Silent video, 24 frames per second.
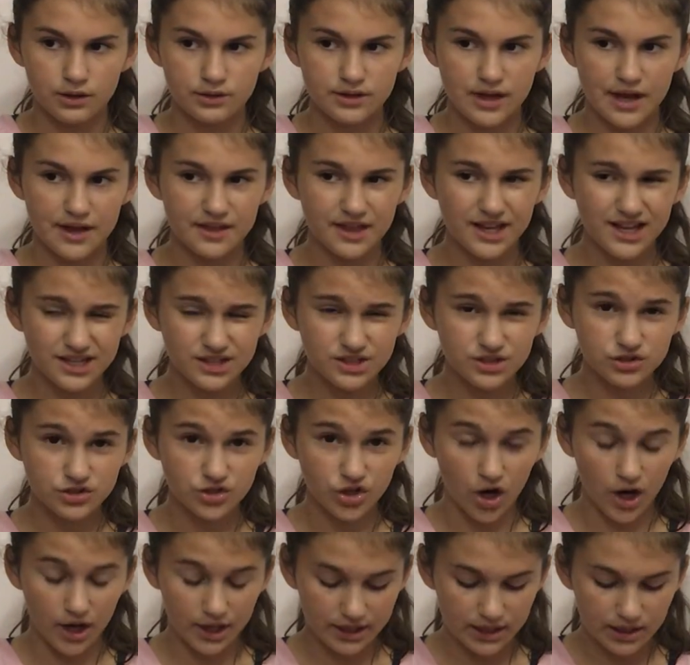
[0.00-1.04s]
I think it's a
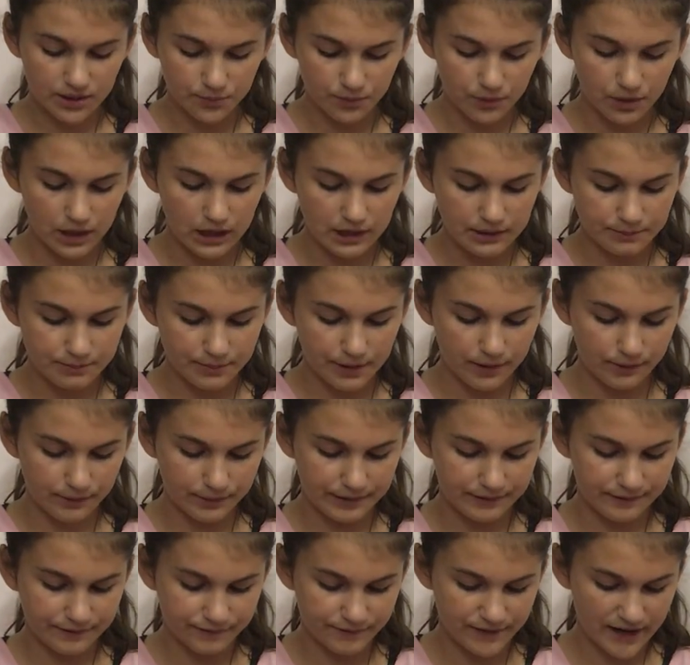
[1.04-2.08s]
Target one, but
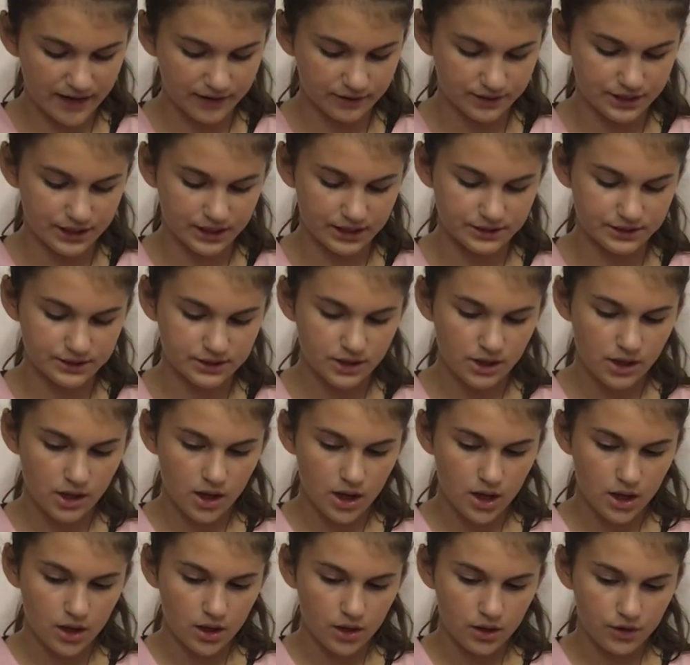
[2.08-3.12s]
we found it
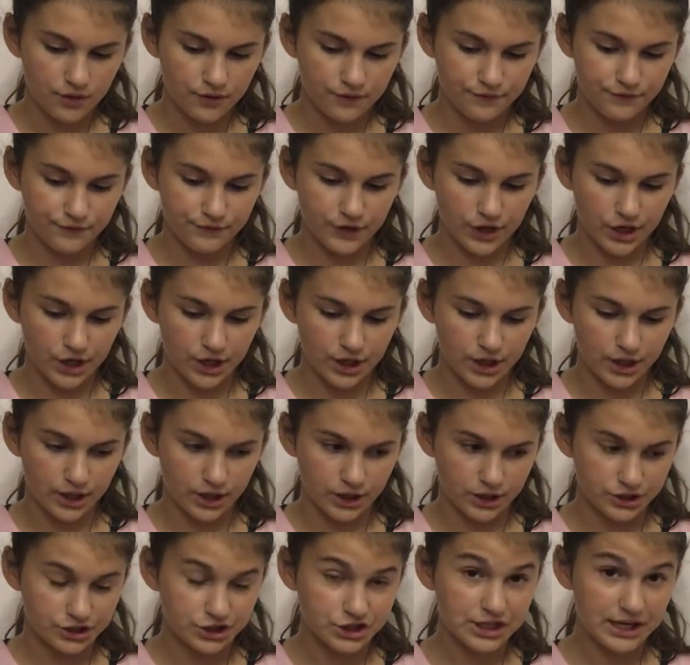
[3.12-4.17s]

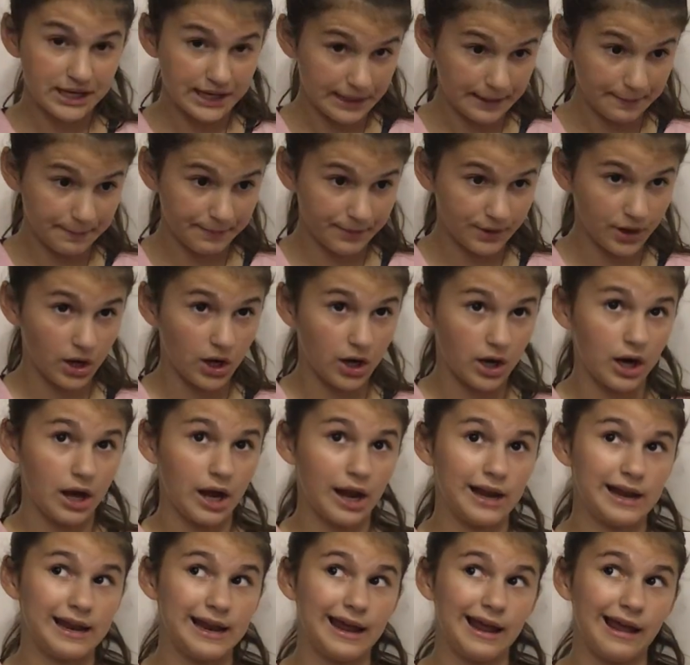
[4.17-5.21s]
for cheap
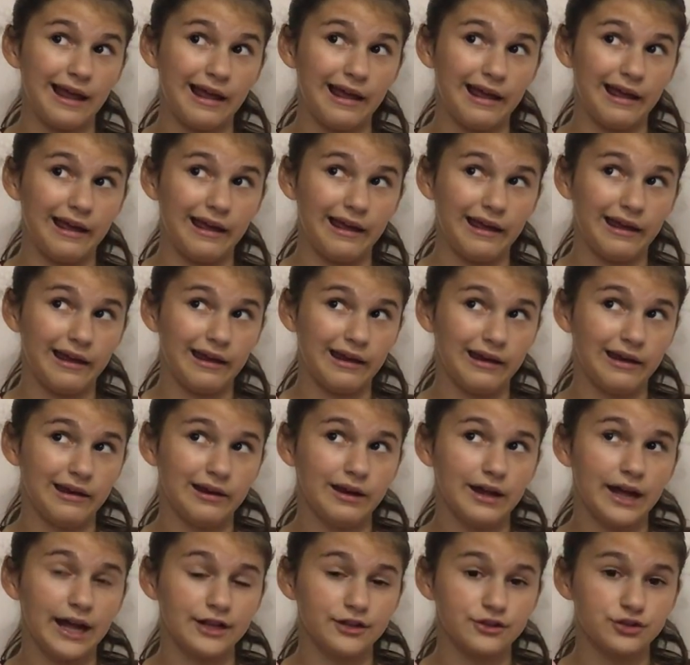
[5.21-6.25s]
on
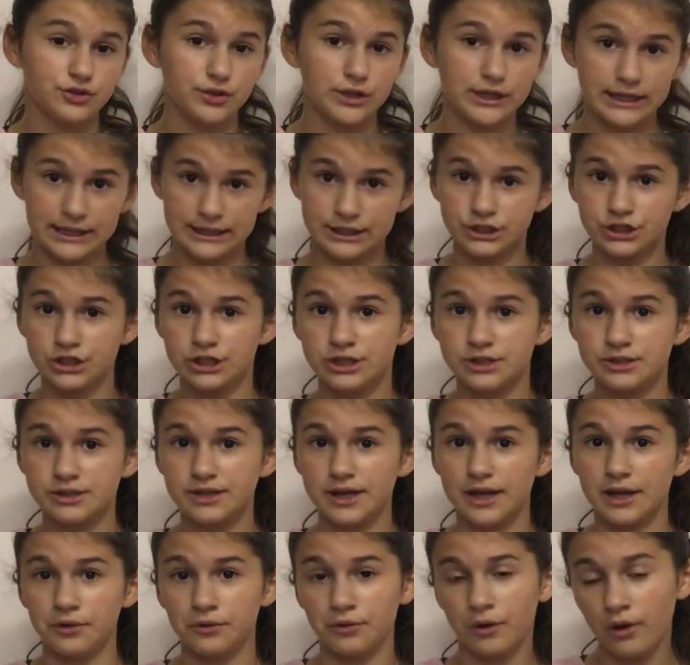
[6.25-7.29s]
at Traditions,
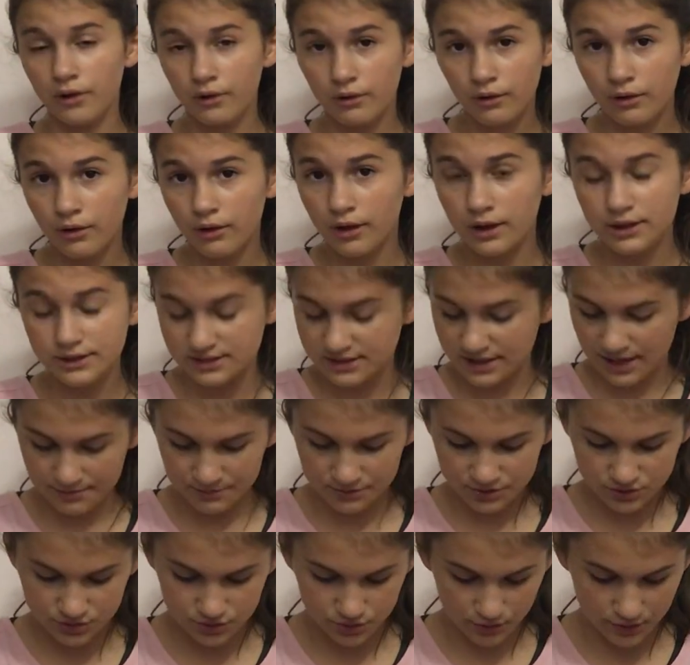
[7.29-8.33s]
a local
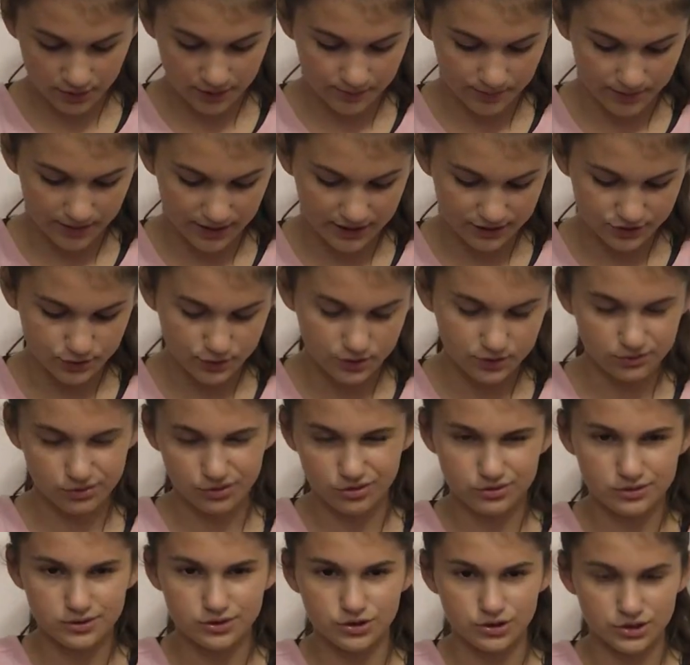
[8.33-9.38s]
consignment store, but it
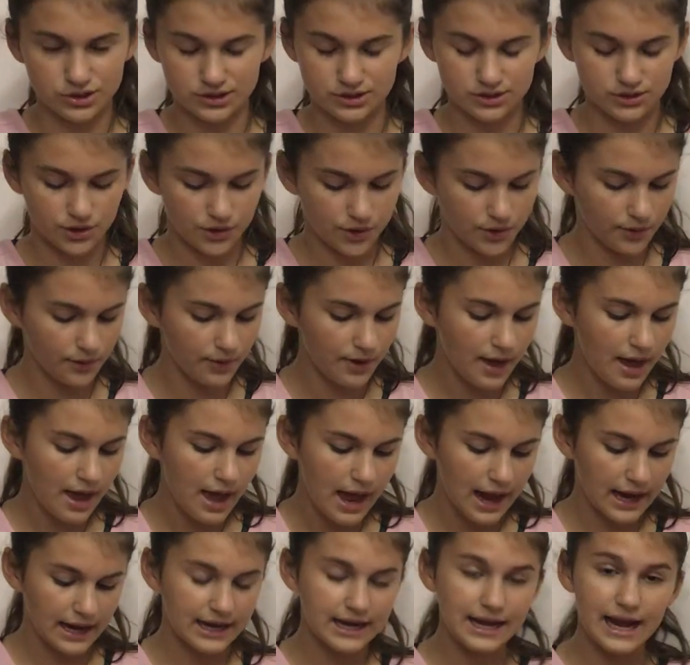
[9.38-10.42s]
looks just new,
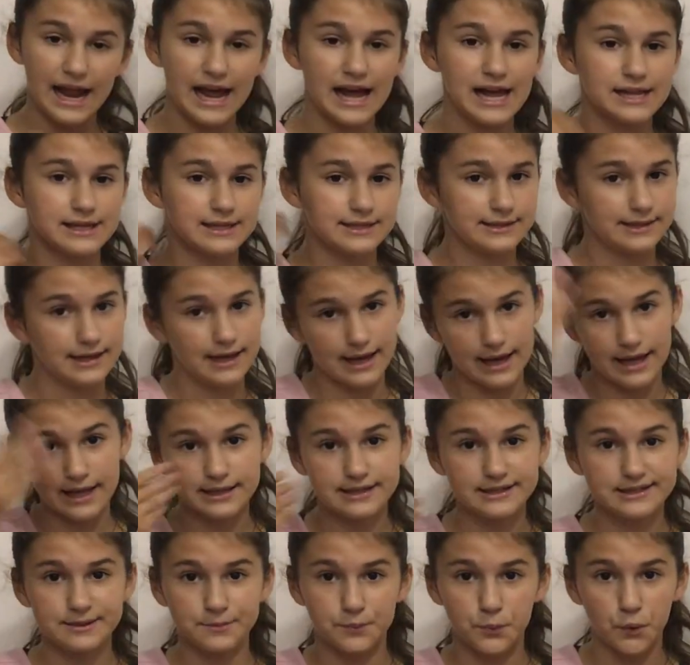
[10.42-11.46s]
and it has a
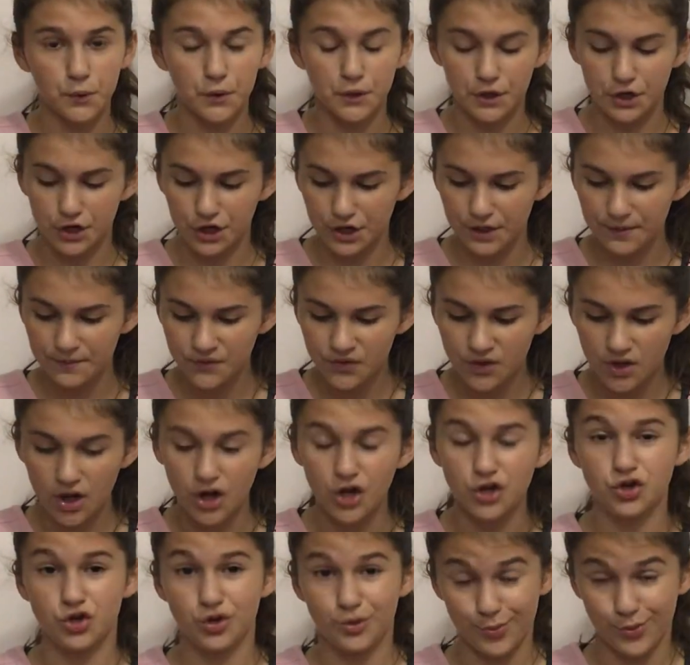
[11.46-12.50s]
head supporter, a
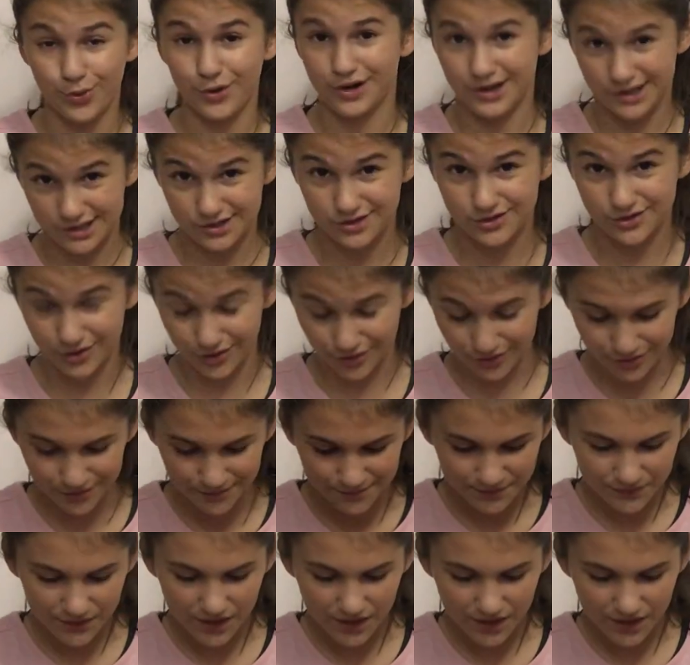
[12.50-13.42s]
newborn insole.